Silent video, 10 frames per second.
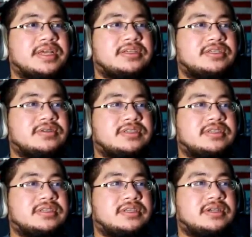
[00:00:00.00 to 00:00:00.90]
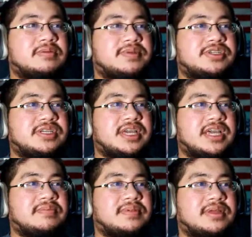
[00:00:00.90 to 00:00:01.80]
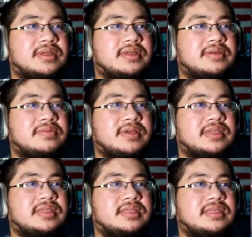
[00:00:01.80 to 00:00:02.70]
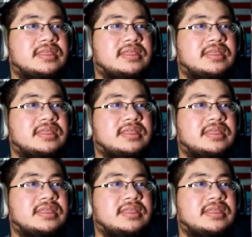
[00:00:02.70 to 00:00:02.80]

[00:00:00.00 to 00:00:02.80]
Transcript: So this is an R P G game with...